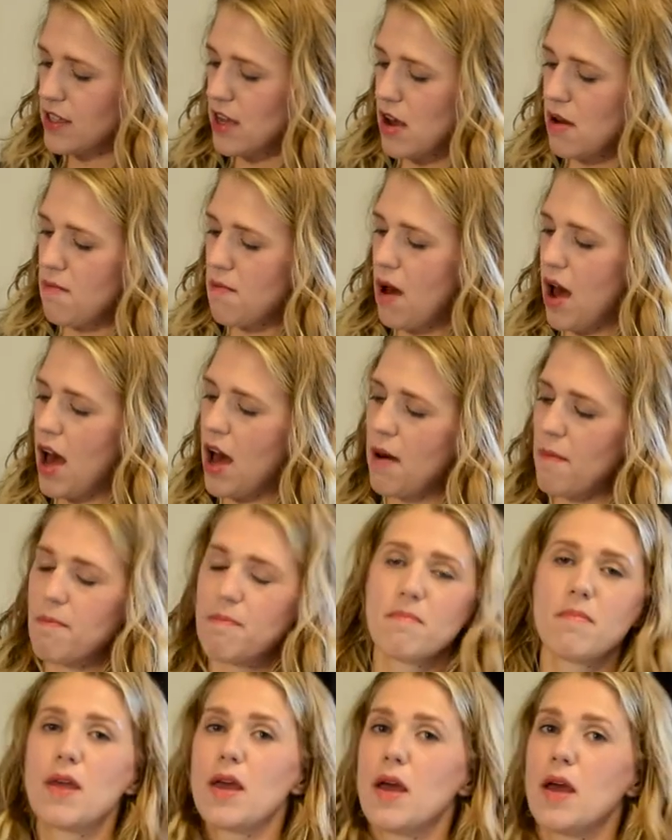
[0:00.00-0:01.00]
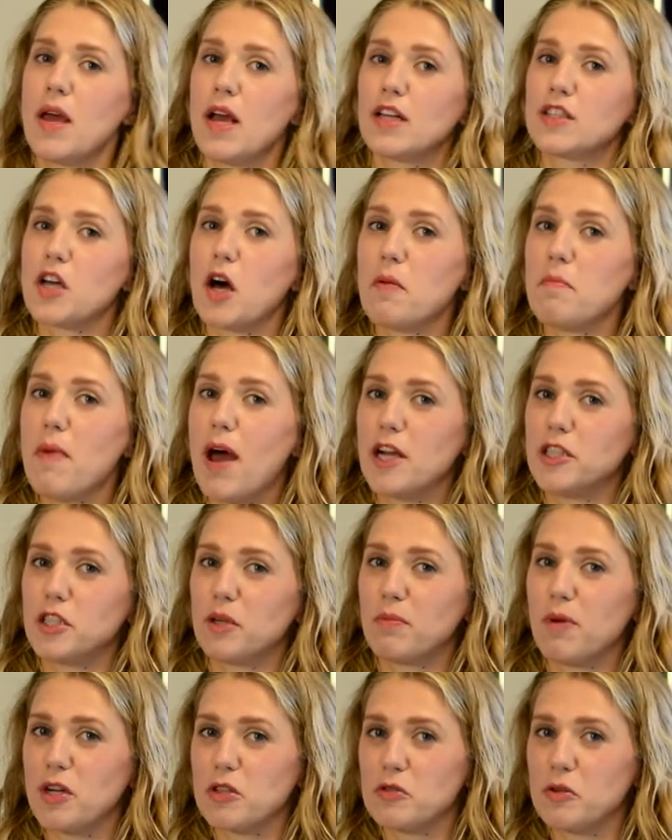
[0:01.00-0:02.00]
some, um, it's called
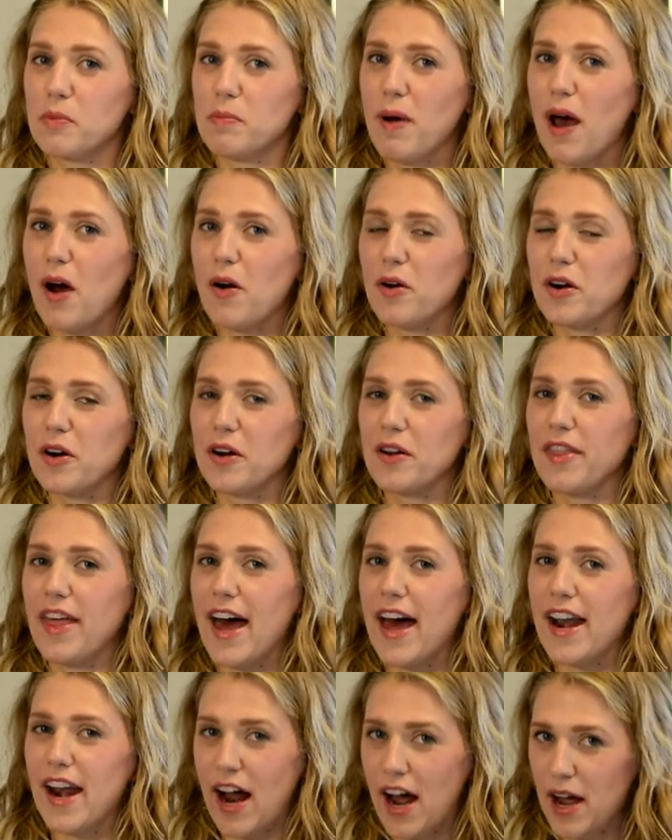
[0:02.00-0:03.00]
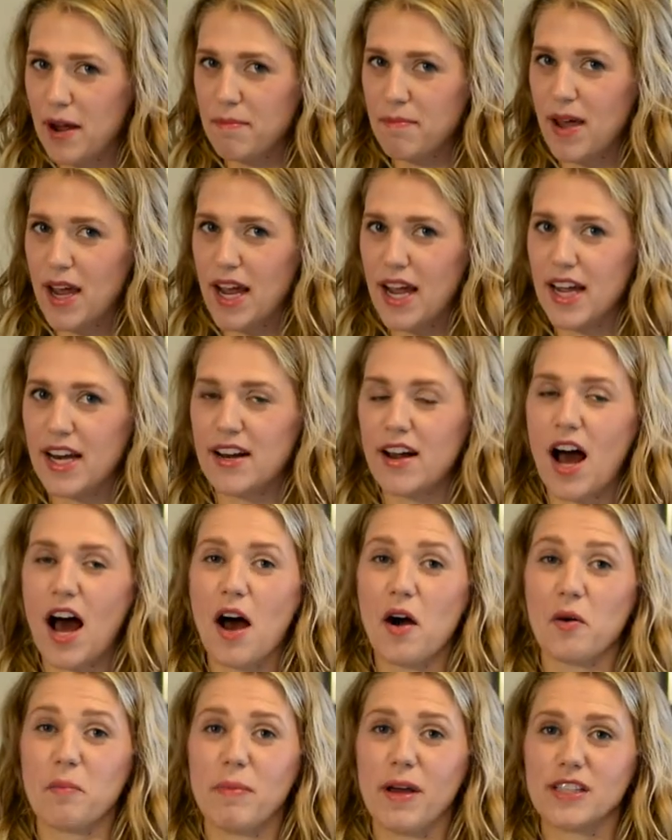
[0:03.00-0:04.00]
magic mushroom powder that I made
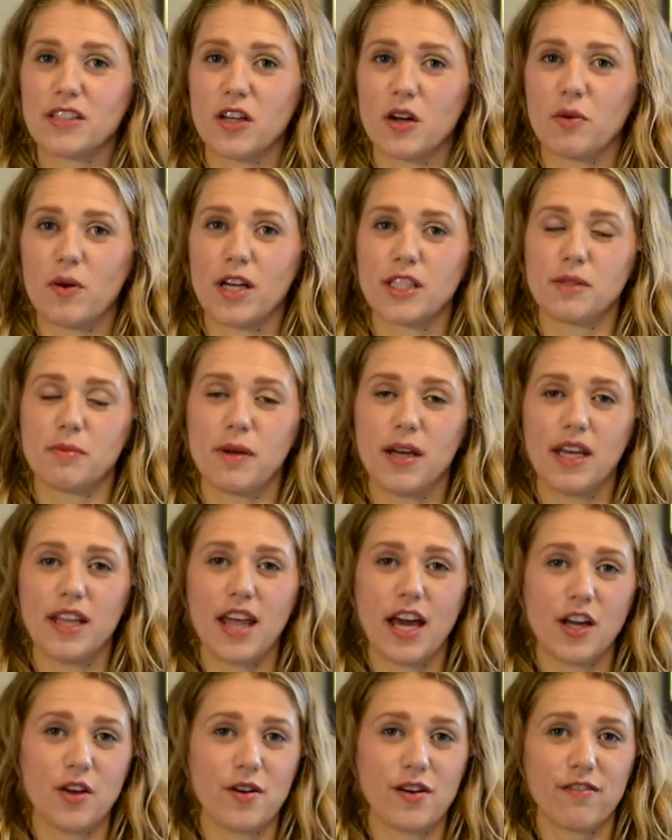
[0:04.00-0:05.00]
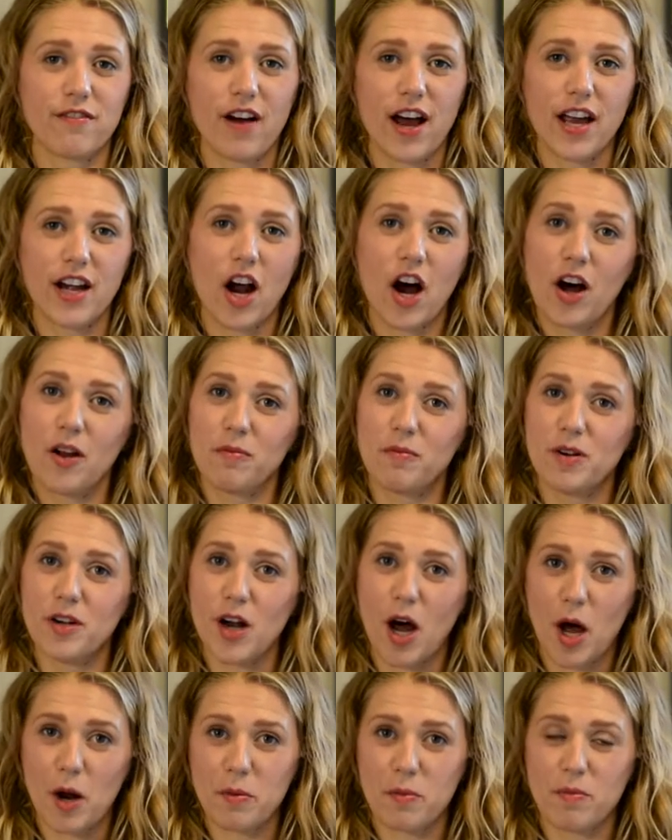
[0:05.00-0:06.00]
uh, based on a recipe that you can find on
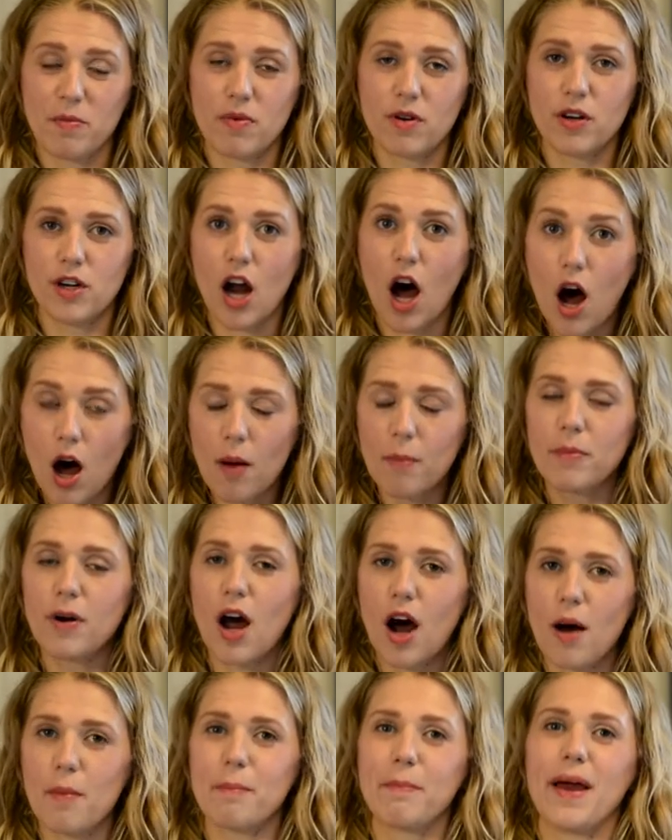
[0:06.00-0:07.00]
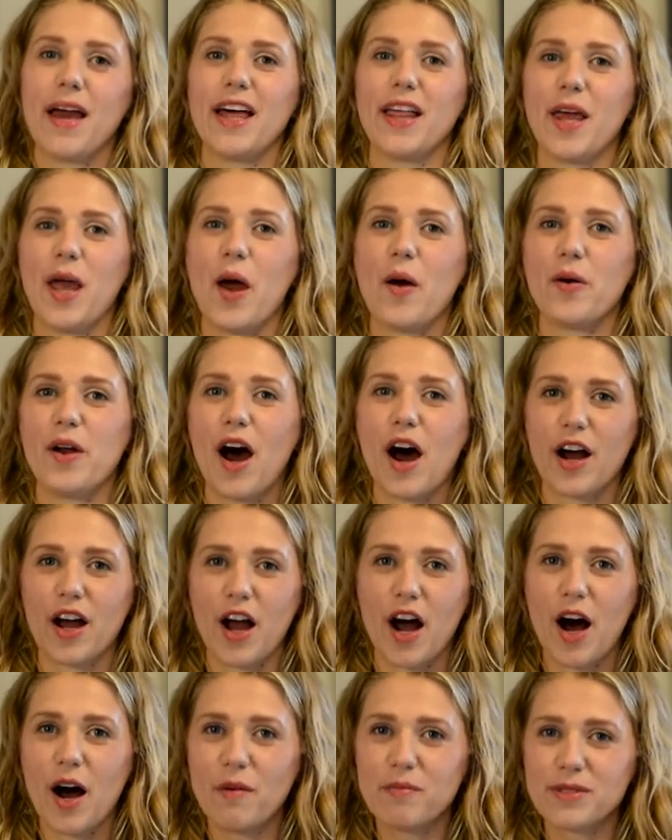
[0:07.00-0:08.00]
nom
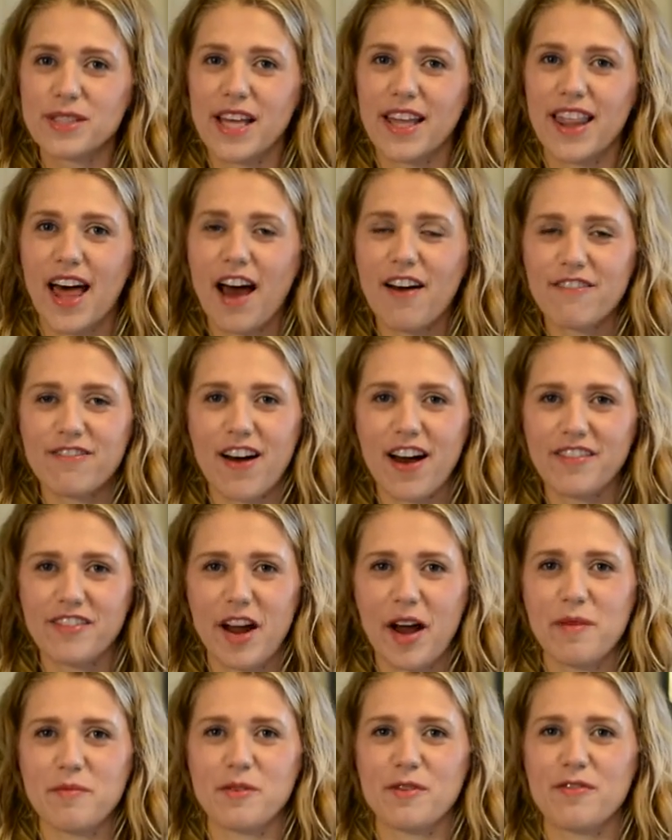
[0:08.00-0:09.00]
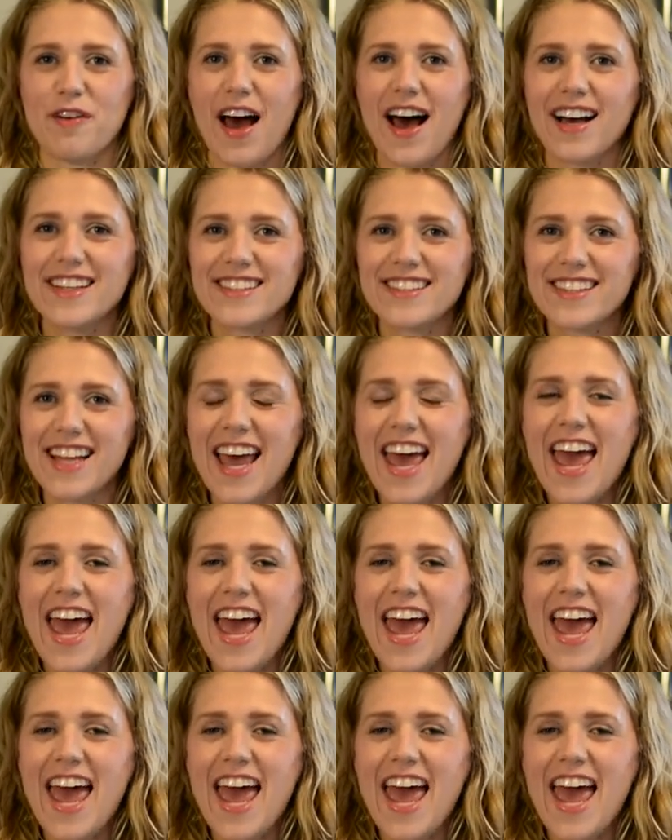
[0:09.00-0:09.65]
nomnompaleo.com. Say that five times fast.